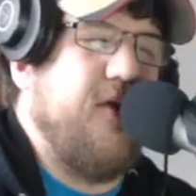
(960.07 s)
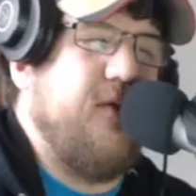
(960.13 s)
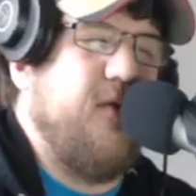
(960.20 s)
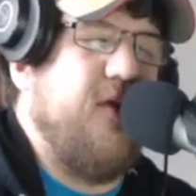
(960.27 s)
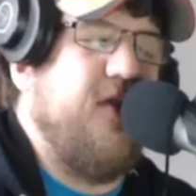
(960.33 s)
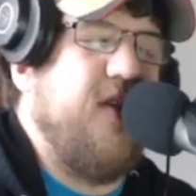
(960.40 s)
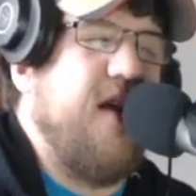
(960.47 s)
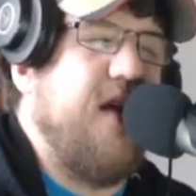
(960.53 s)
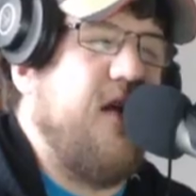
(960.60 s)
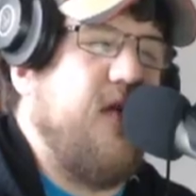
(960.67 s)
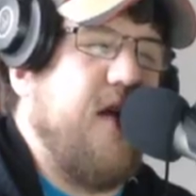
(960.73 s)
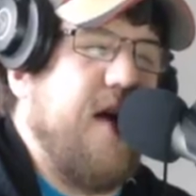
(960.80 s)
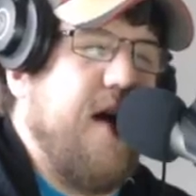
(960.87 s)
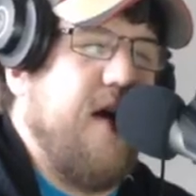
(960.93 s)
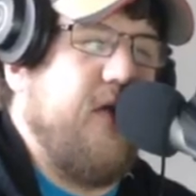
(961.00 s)
we see
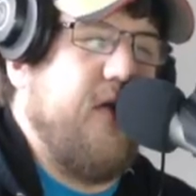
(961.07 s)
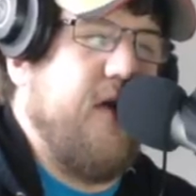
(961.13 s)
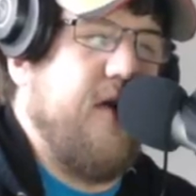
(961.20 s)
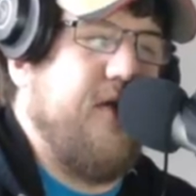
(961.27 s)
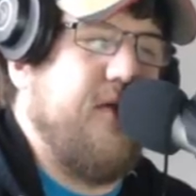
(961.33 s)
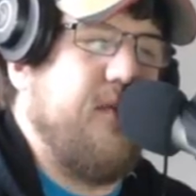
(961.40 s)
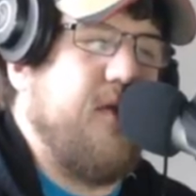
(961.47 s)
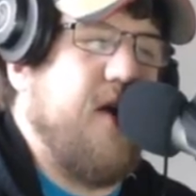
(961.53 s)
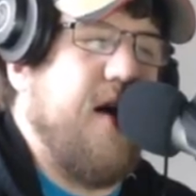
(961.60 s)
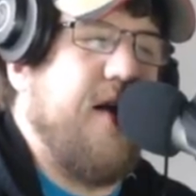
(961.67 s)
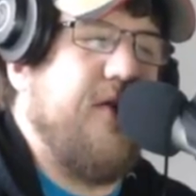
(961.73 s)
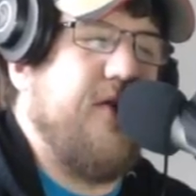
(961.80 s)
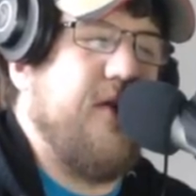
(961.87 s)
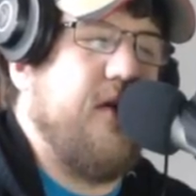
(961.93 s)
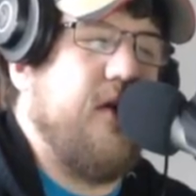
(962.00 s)
anything out there, some
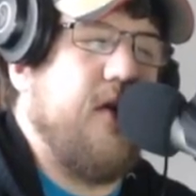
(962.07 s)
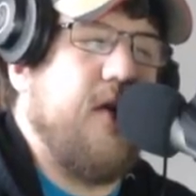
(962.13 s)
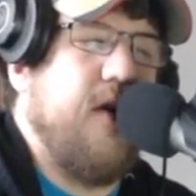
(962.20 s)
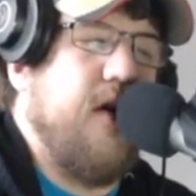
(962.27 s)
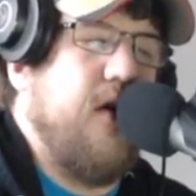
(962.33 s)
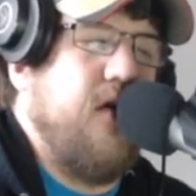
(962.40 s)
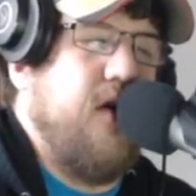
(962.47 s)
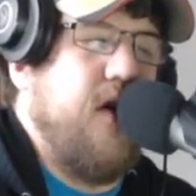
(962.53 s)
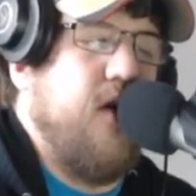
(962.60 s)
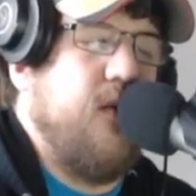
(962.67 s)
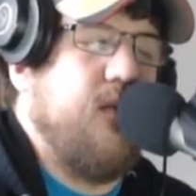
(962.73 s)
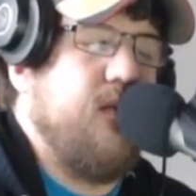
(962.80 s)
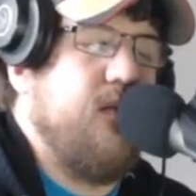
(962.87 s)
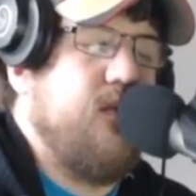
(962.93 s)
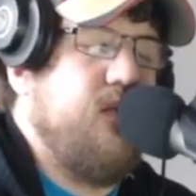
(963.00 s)
cuts, and
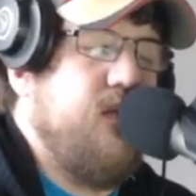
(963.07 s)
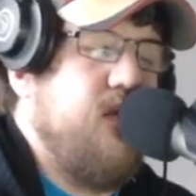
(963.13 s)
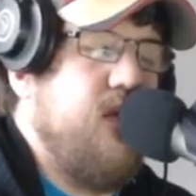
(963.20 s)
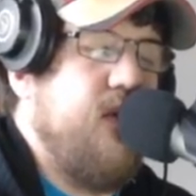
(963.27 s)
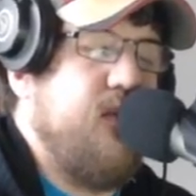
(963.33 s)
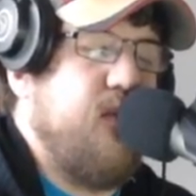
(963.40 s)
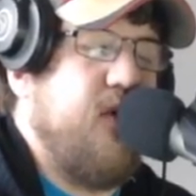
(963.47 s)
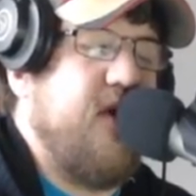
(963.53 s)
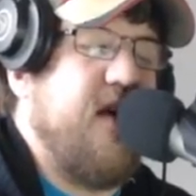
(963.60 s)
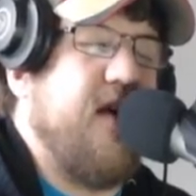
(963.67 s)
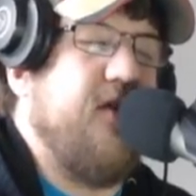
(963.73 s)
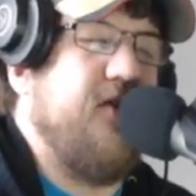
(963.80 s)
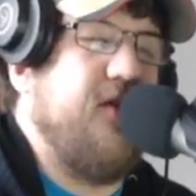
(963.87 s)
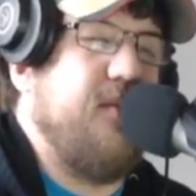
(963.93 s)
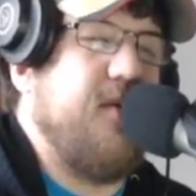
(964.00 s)
put
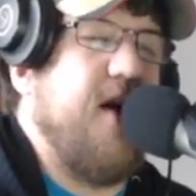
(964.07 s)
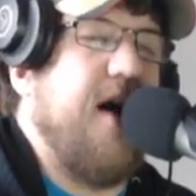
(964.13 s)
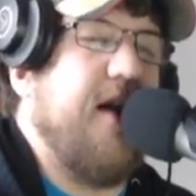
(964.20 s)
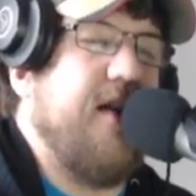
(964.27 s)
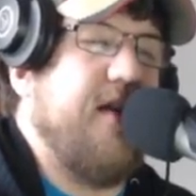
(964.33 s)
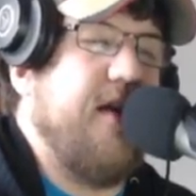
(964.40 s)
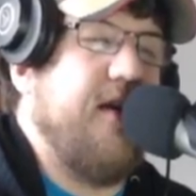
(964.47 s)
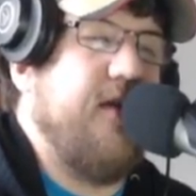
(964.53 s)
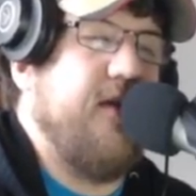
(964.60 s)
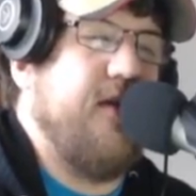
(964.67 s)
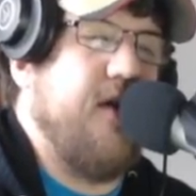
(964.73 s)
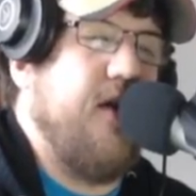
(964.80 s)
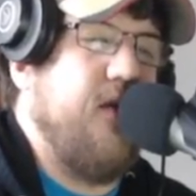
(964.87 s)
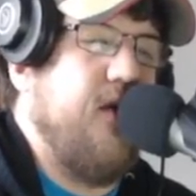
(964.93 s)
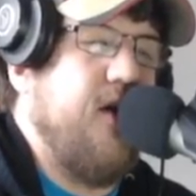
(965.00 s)
together some content.
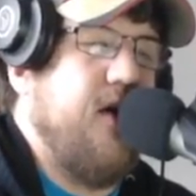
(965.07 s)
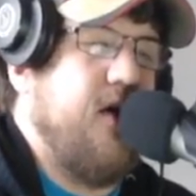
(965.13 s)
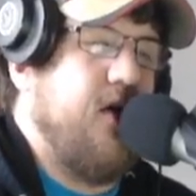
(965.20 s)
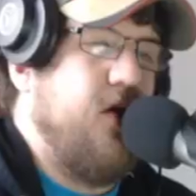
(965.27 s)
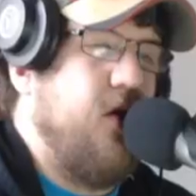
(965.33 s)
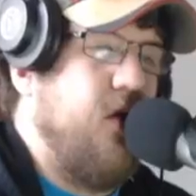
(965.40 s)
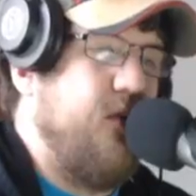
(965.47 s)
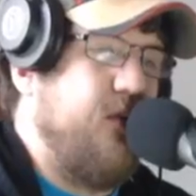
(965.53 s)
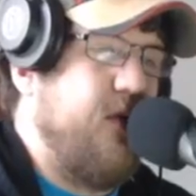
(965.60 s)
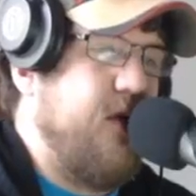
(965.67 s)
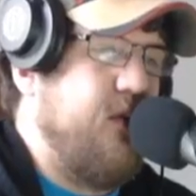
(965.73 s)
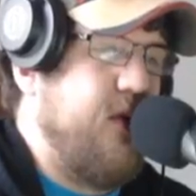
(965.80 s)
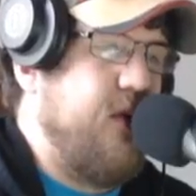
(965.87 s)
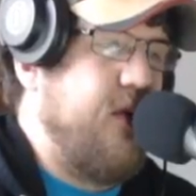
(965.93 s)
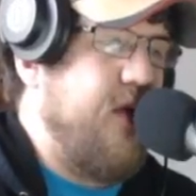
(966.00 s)
So hopefully
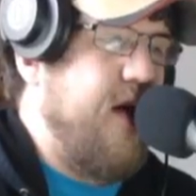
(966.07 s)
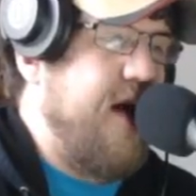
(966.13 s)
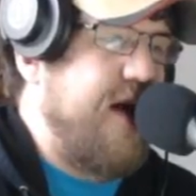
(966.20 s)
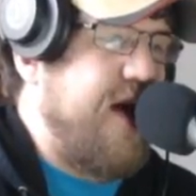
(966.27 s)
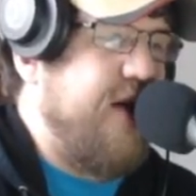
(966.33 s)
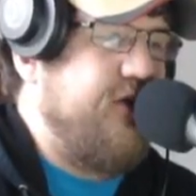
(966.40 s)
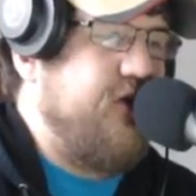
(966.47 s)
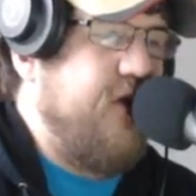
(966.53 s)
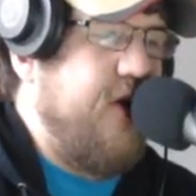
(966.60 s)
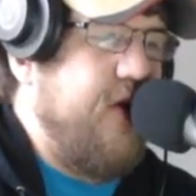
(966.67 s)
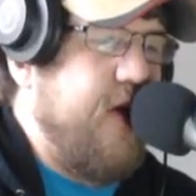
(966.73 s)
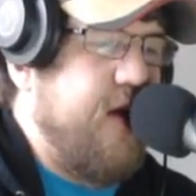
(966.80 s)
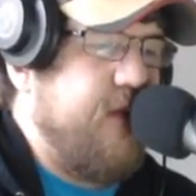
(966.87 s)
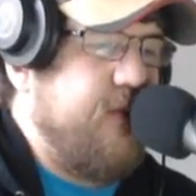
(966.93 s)
we will catch you all then.